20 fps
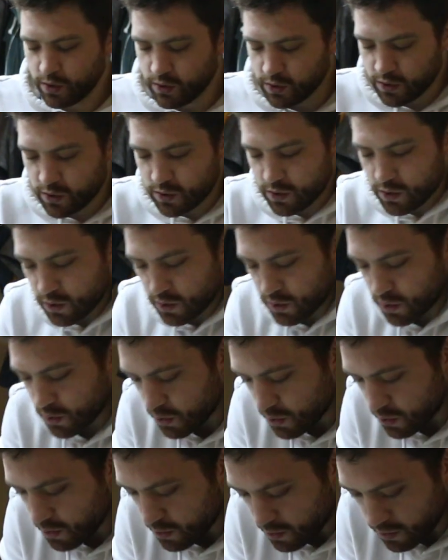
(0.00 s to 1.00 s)

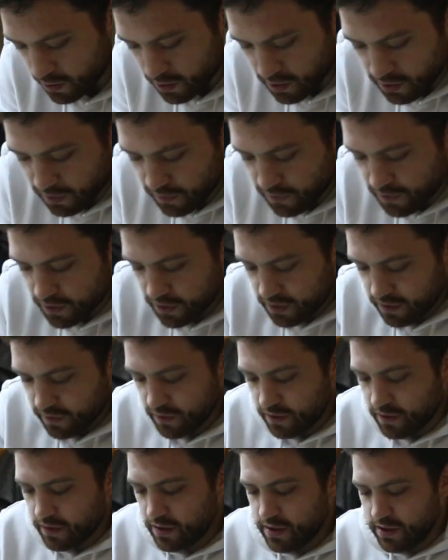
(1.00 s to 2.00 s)
So, first
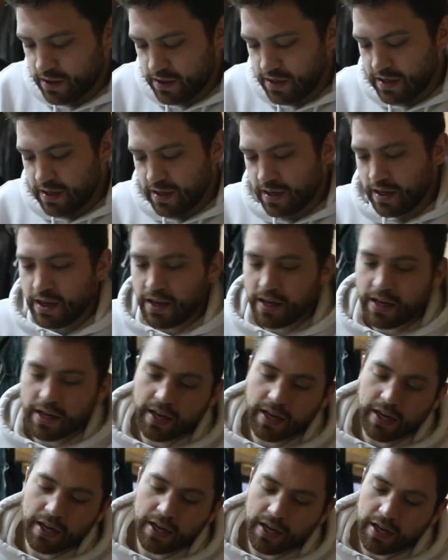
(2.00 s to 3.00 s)
of all, this.
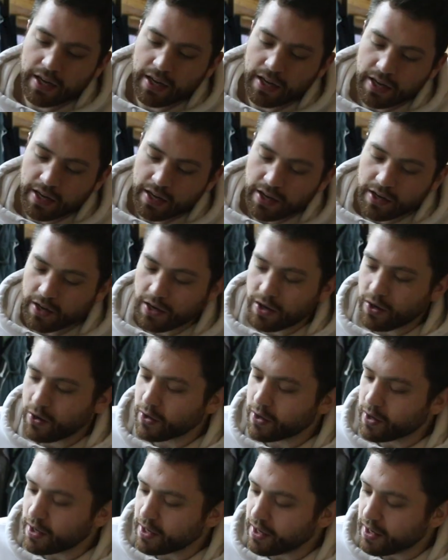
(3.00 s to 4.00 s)

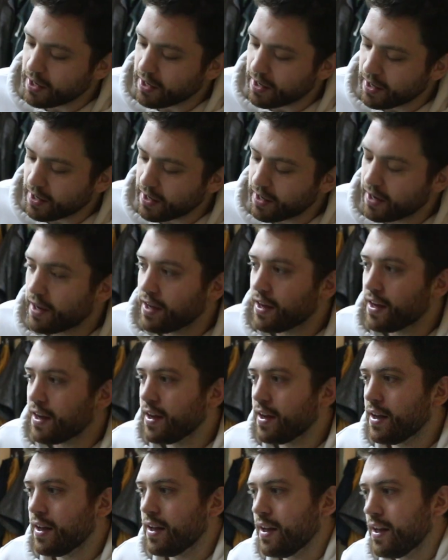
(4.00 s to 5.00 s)
Look
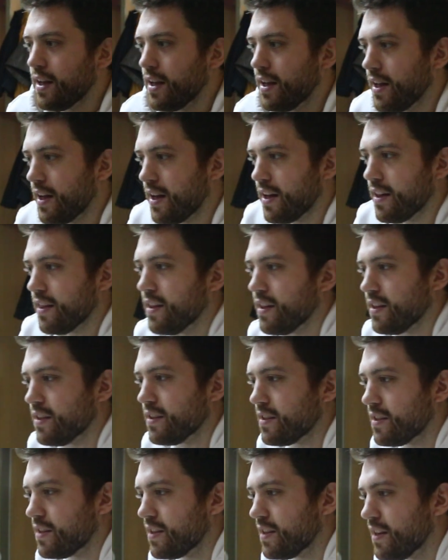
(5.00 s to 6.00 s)
at
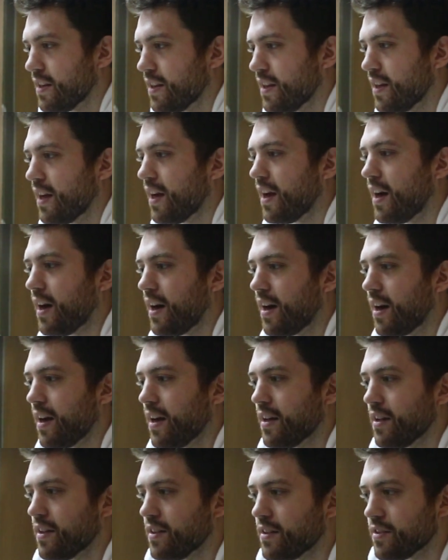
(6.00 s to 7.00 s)
this.
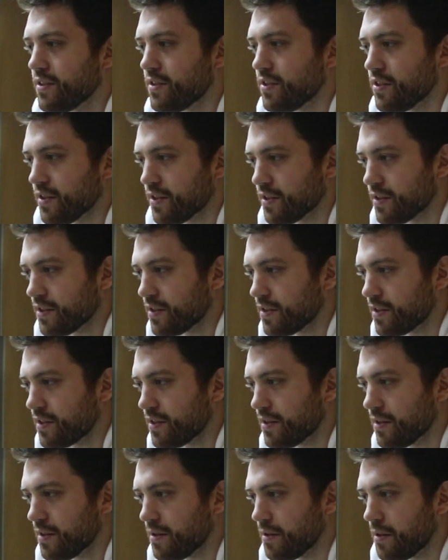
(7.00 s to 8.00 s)
I just
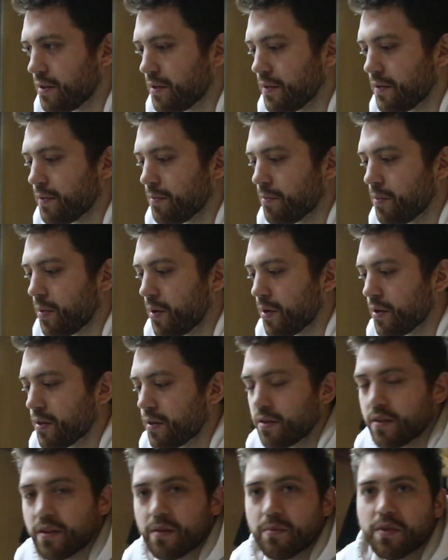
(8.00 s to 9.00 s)

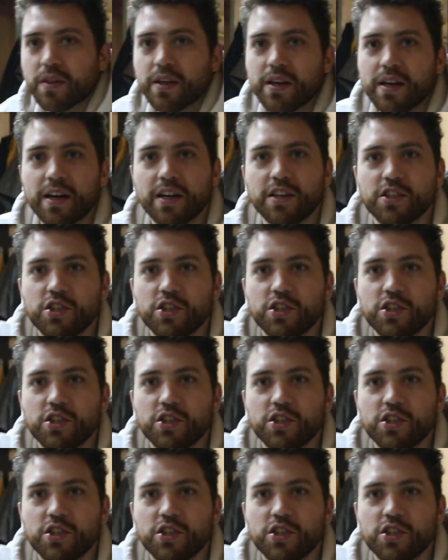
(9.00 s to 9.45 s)
bought something I